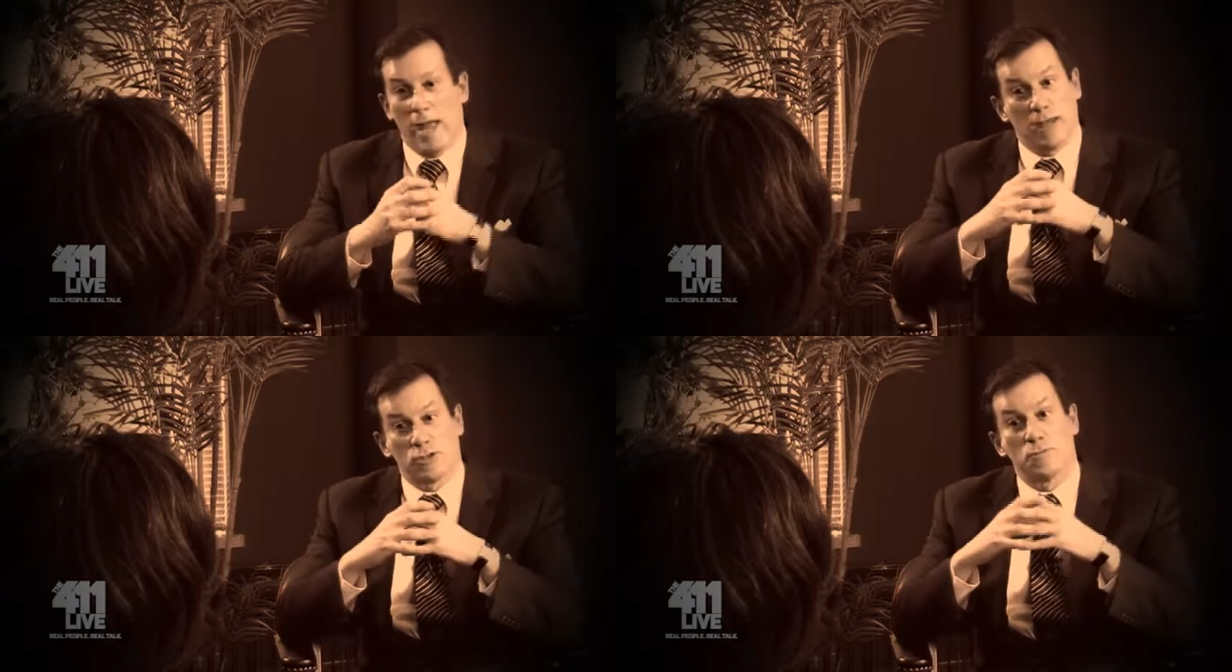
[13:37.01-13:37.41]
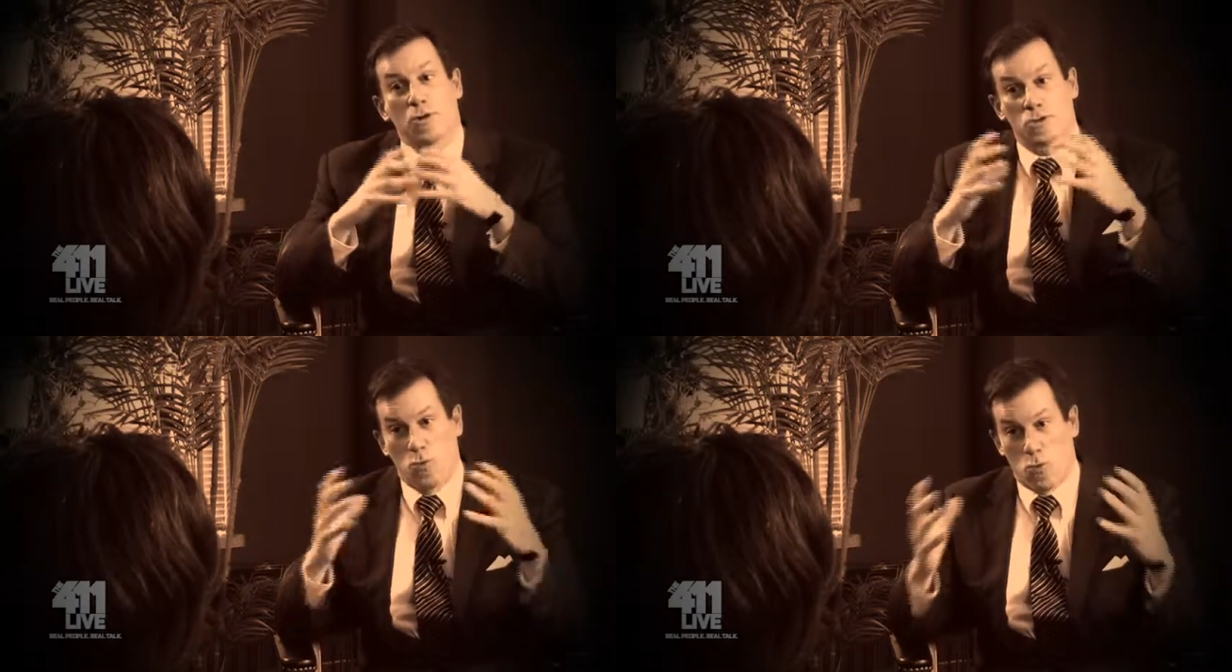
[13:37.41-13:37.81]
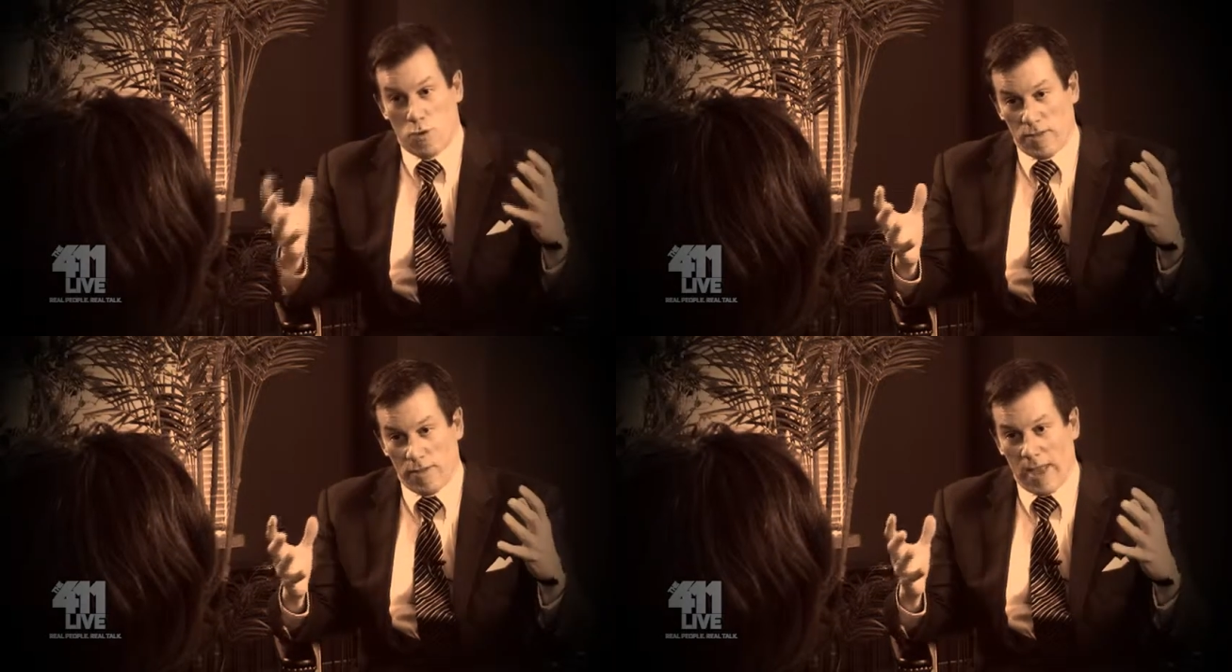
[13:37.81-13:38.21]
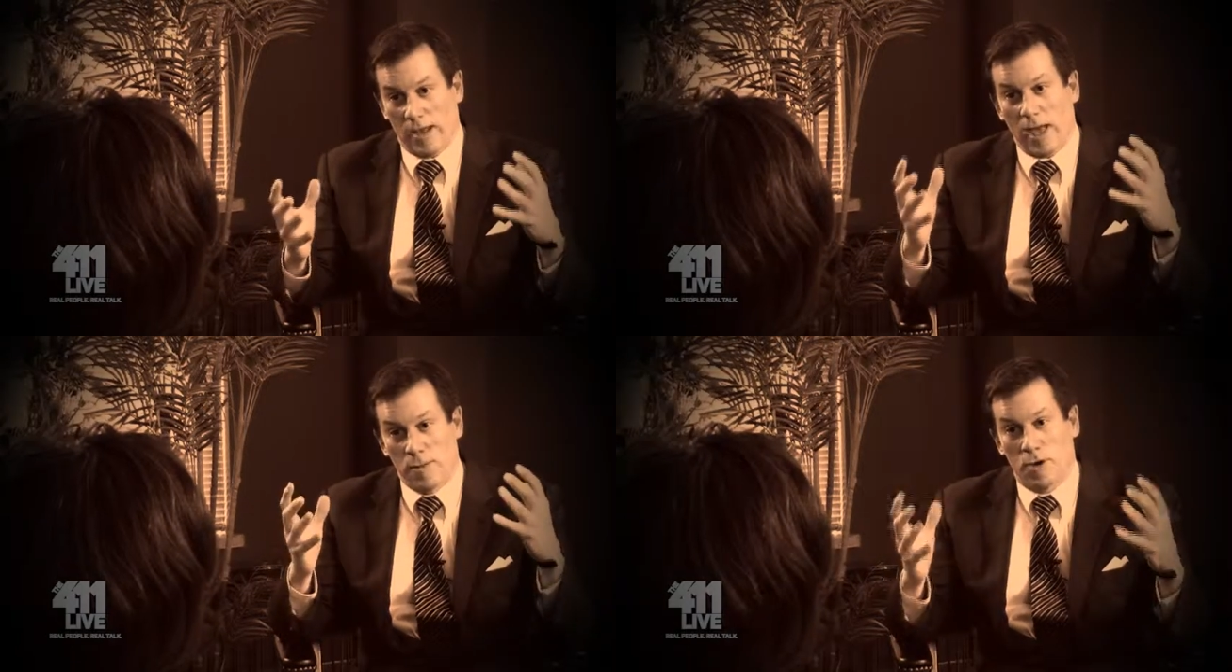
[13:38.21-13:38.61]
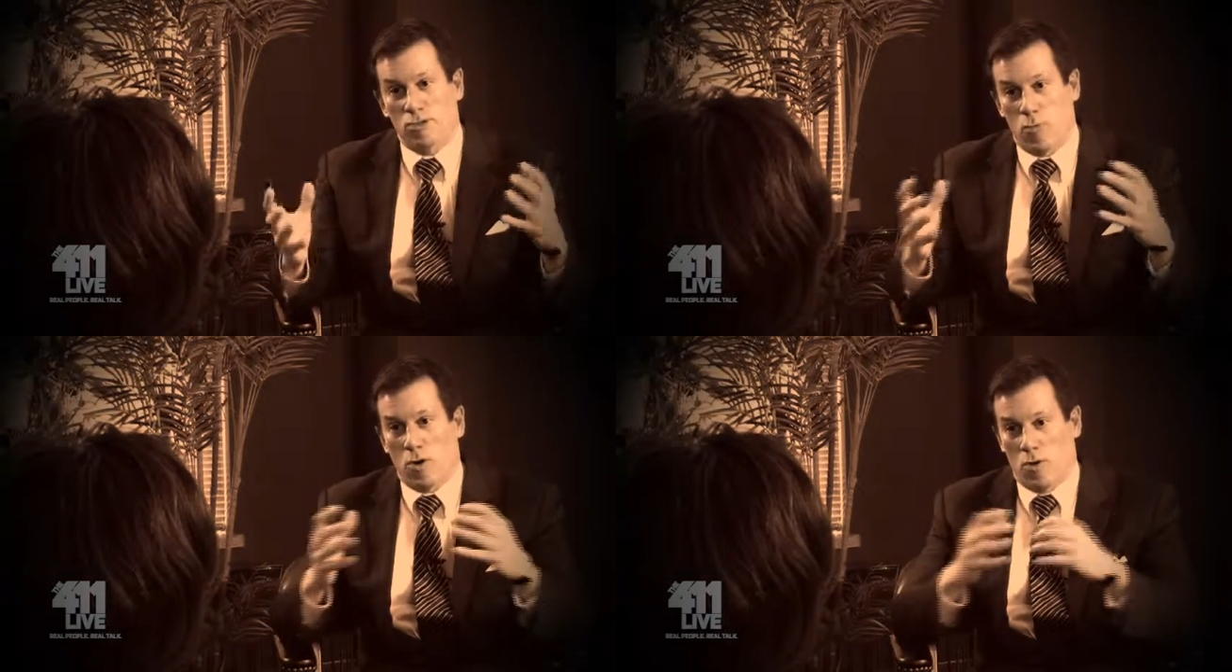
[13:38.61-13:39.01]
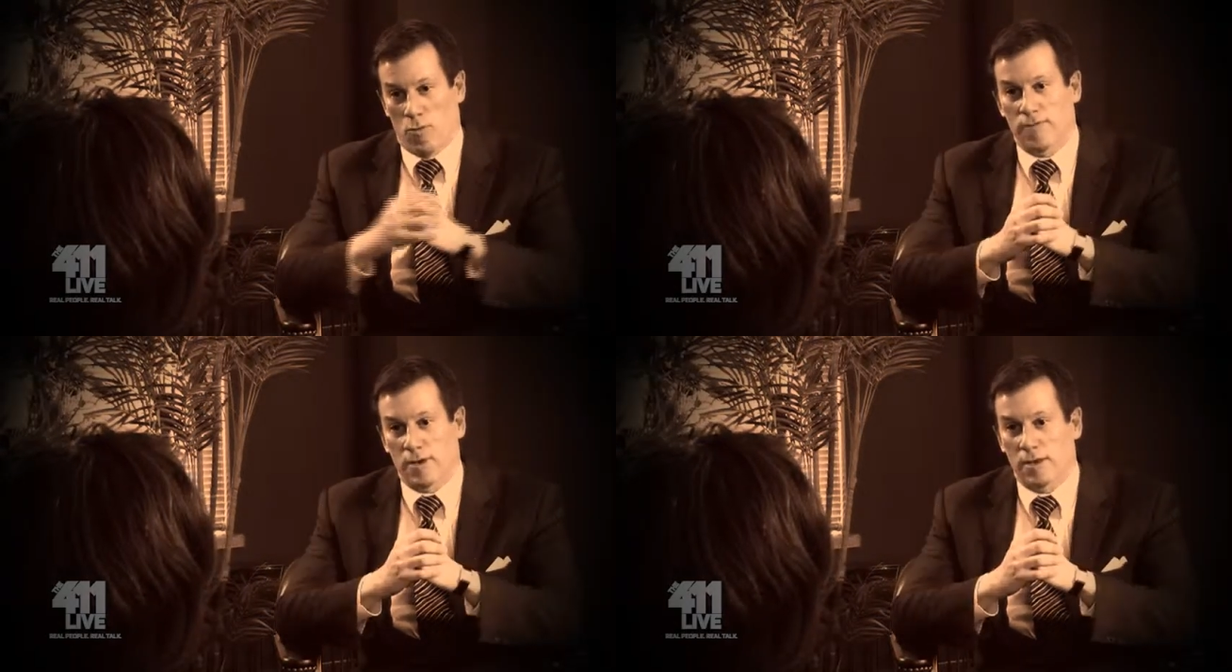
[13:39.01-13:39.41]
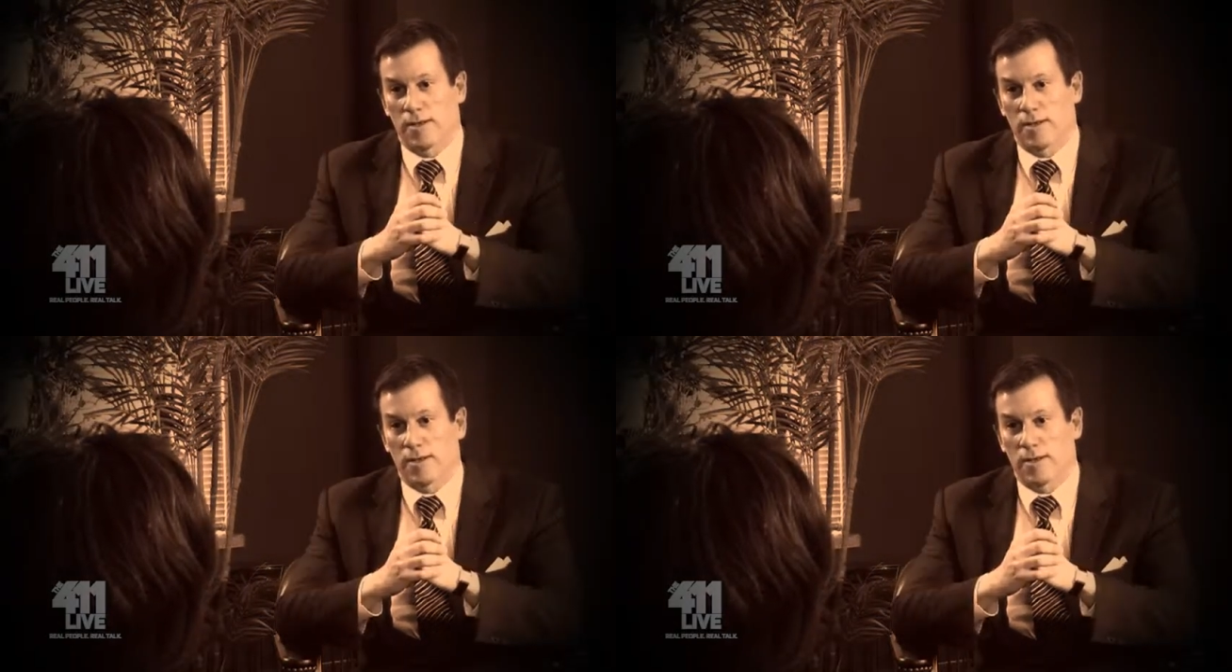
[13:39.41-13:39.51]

it is much more than that and much more horrific.